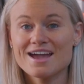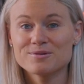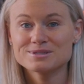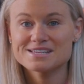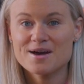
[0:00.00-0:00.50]
Hey,
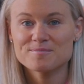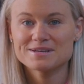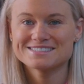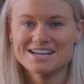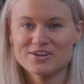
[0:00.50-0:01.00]
what's up?
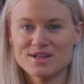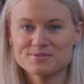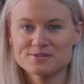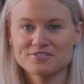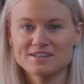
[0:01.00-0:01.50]
It's
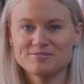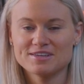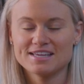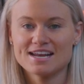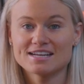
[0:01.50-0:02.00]
Caroline with Fleet
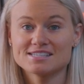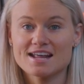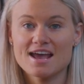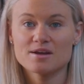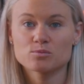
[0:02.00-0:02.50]
Feet, and
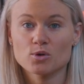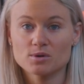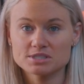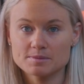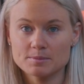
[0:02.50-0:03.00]
today we're
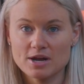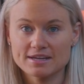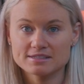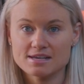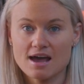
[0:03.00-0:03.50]
going to be
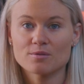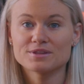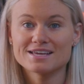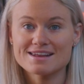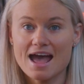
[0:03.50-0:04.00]
breaking down
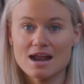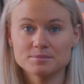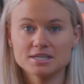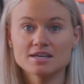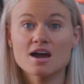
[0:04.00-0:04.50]
the
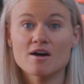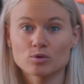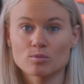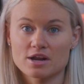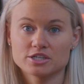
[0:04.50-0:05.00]
anatomy of
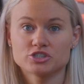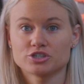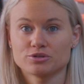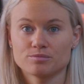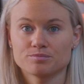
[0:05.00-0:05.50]
a running
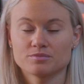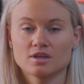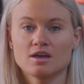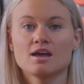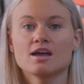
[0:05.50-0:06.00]
shoe.
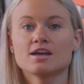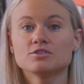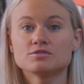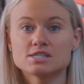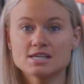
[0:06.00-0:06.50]
If
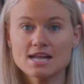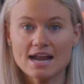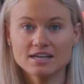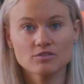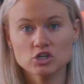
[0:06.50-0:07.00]
you've seen
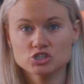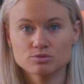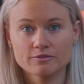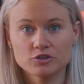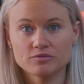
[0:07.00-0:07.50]
any of our
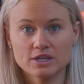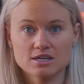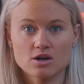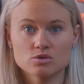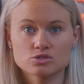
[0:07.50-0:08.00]
shoe review
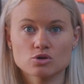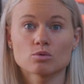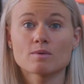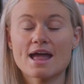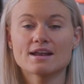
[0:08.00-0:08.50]
videos
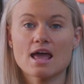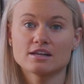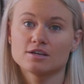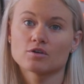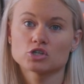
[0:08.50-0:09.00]
or read
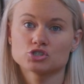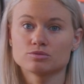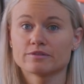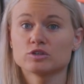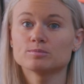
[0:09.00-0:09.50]
any of our
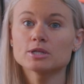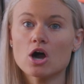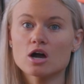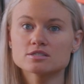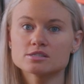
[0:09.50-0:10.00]
shoe review
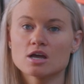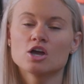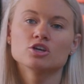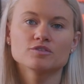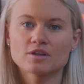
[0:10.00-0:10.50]
blogs,
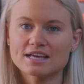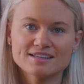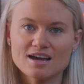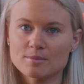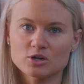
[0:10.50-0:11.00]
you've
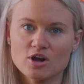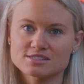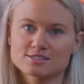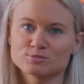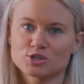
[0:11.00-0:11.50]
likely come
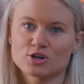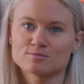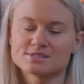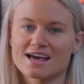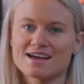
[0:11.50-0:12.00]
across some
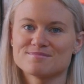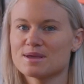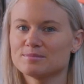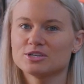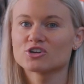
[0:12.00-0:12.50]
terms that
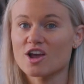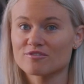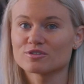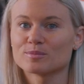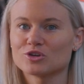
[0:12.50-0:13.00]
maybe you're
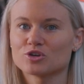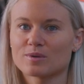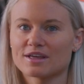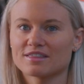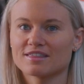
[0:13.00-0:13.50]
not familiar
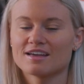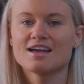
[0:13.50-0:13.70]
with.